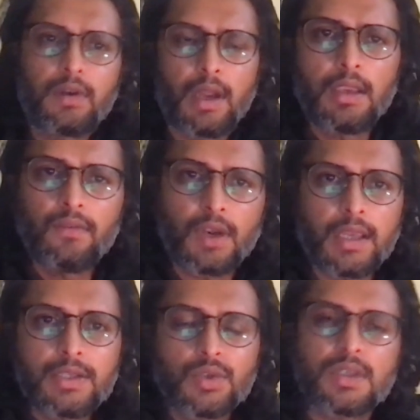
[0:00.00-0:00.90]
give
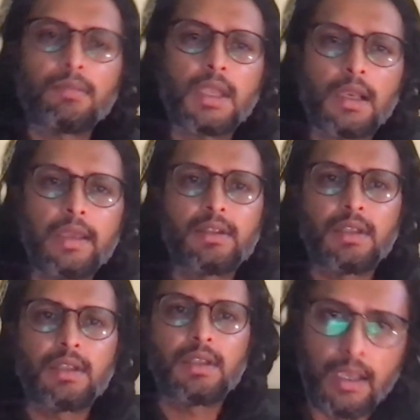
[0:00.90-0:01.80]
rise to something like
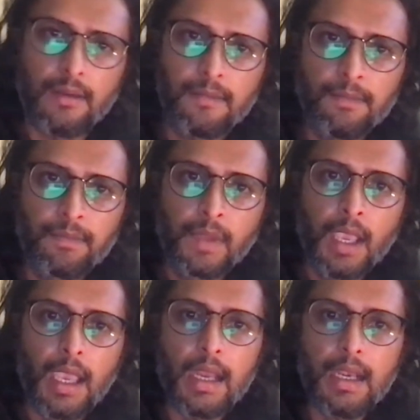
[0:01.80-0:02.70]
Triveni.
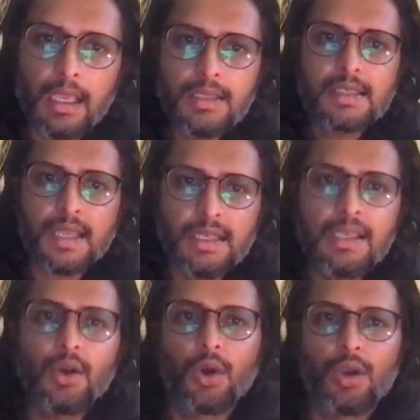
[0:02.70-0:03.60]
And in
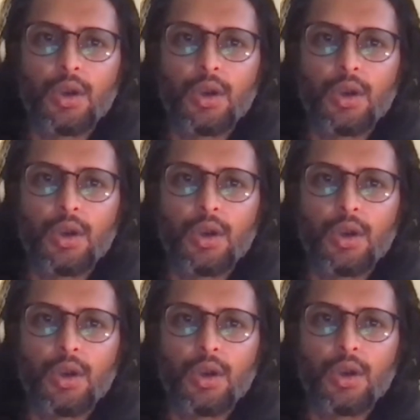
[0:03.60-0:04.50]
studying all of
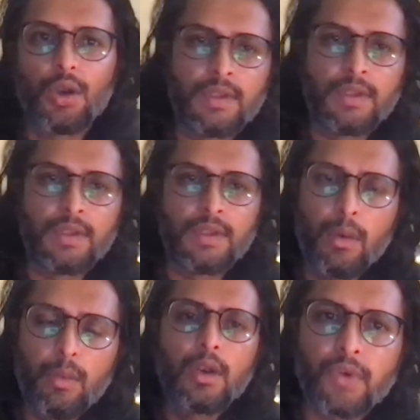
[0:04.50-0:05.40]
this, will we
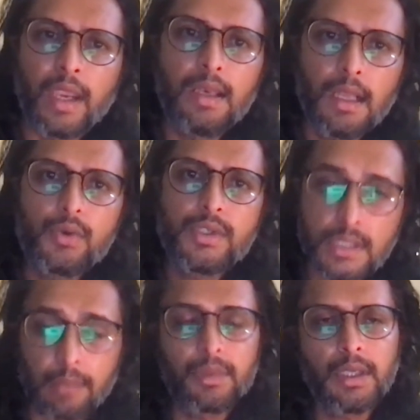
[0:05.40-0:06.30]
not be able to find
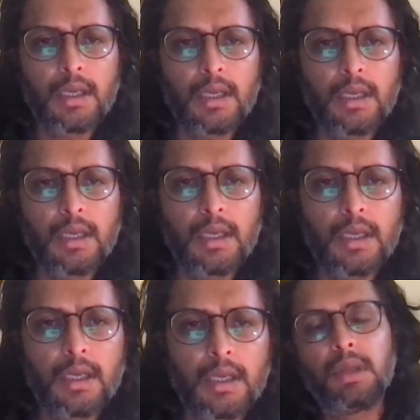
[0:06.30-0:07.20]
out something
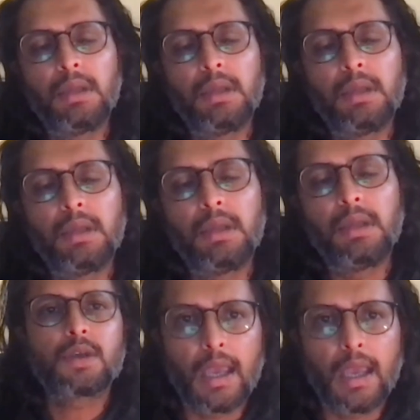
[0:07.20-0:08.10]
about a people's
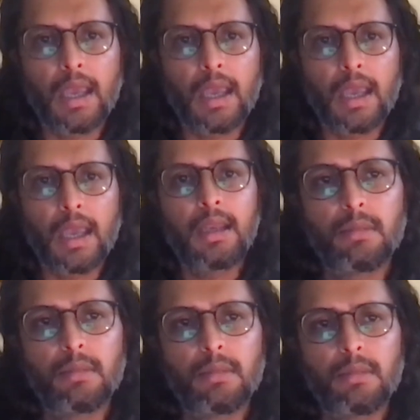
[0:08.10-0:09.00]
organic
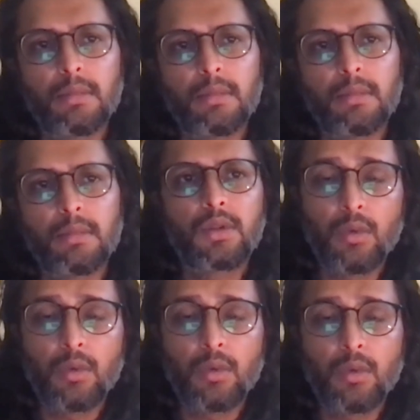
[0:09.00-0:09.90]
unity, about how
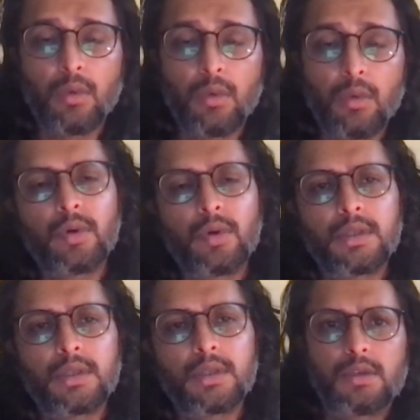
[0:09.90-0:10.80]
they've built towards
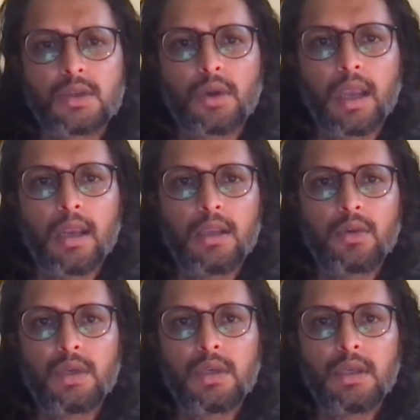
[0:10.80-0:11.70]
to this
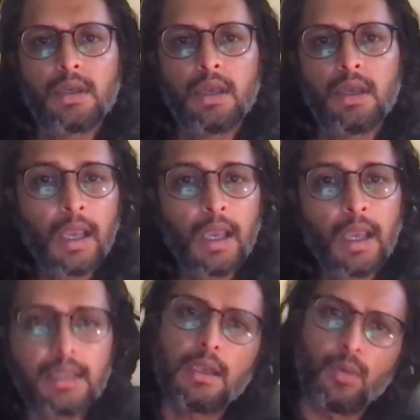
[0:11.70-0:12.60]
organic unity? I
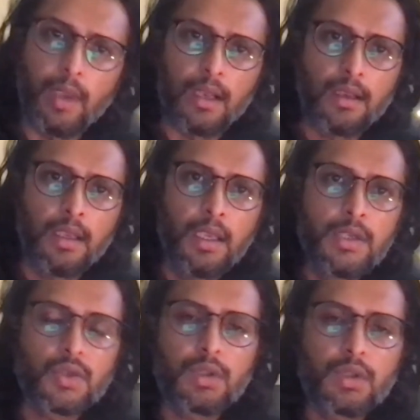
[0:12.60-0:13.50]
think it will.
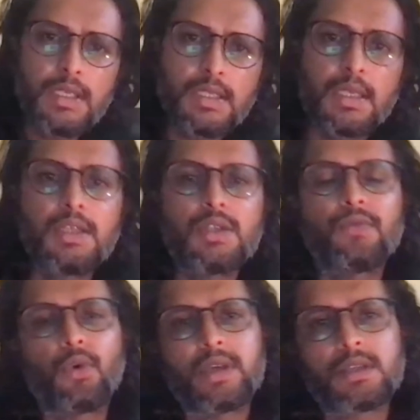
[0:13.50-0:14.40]
So this series
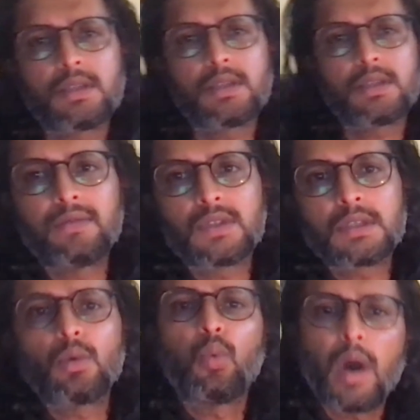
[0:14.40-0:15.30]
of questions gives
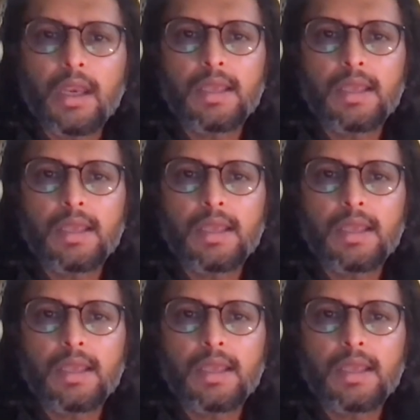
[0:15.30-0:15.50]
us one